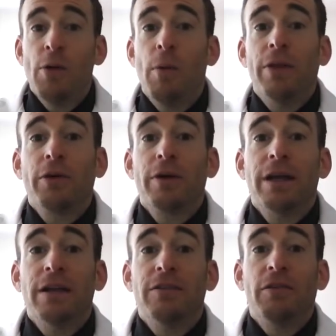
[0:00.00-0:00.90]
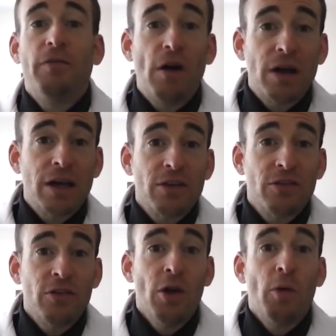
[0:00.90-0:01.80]
whether it's a
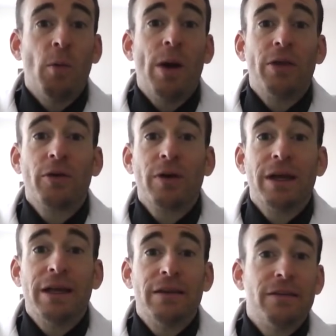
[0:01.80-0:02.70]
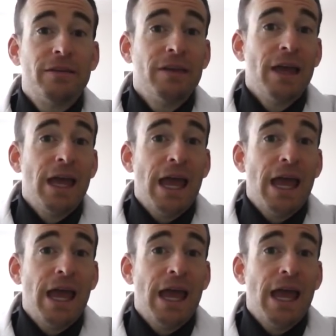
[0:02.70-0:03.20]
fungus, whether it's